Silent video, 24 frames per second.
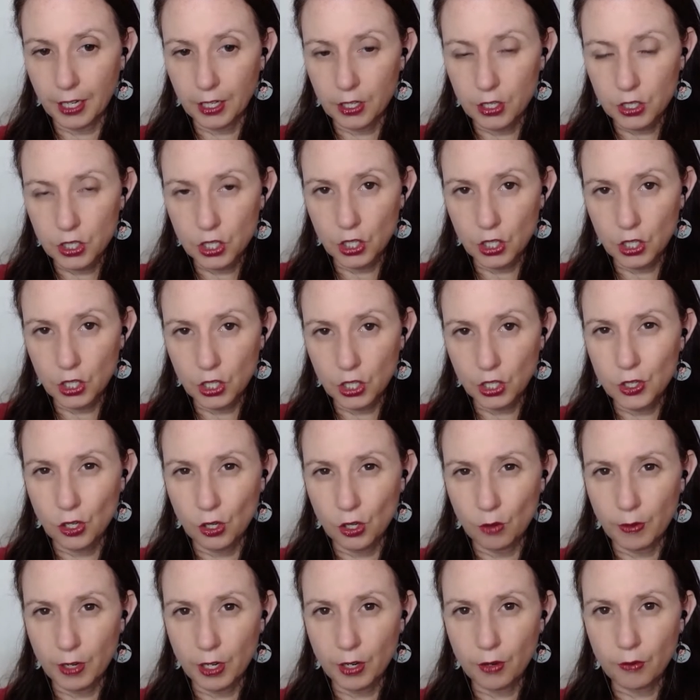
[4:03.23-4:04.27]
into
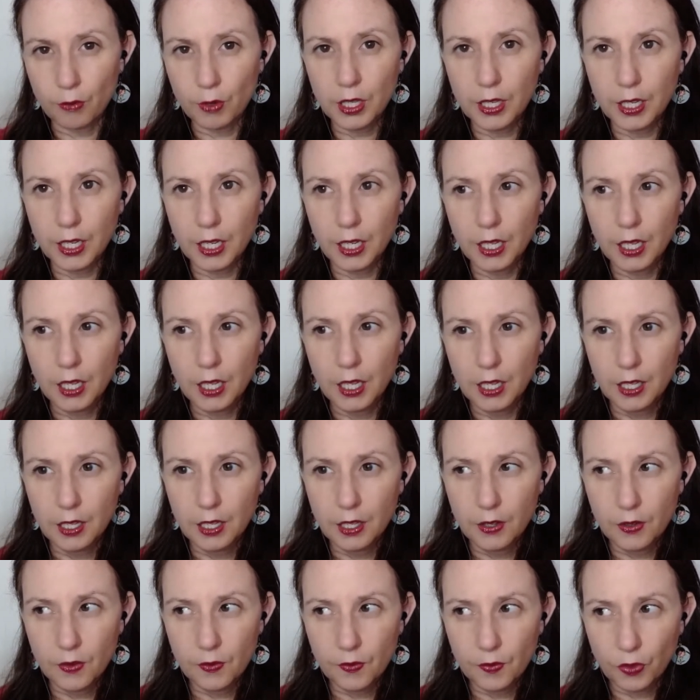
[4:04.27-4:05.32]
YouTube. And it really
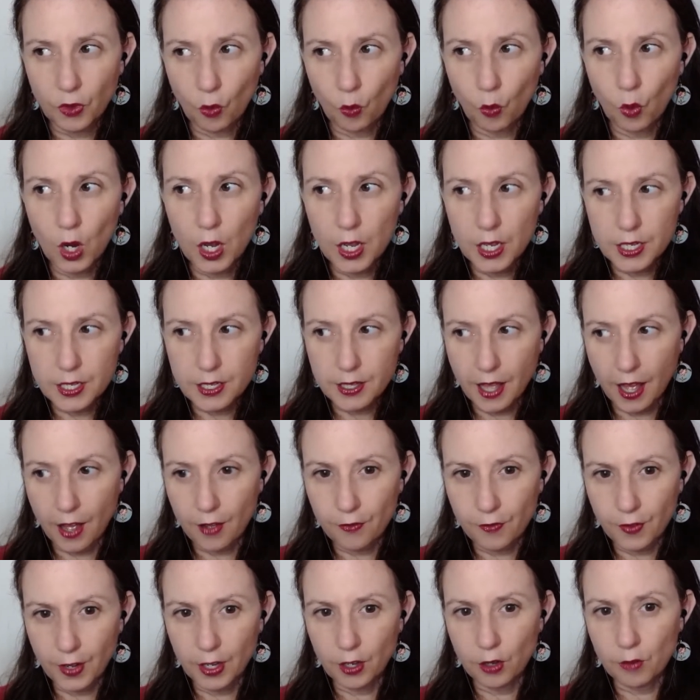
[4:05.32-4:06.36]
was that
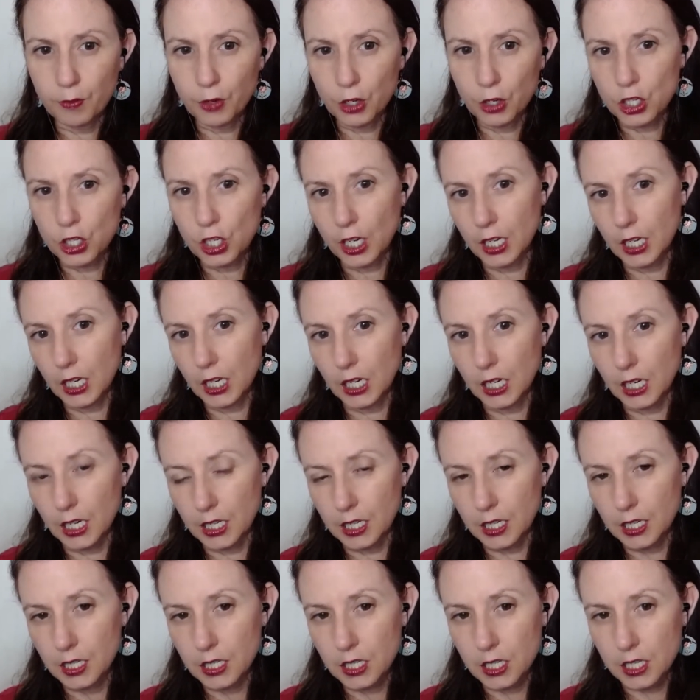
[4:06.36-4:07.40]
final push I
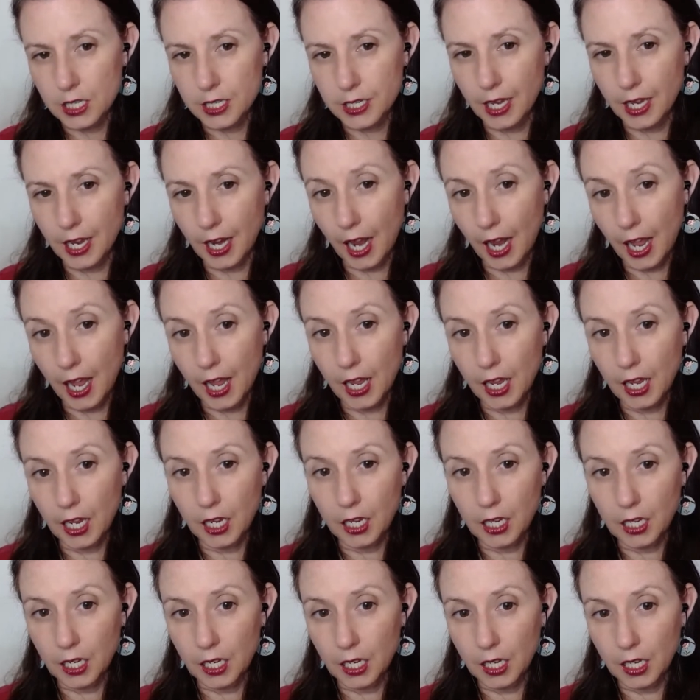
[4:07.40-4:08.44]
needed to say, hey,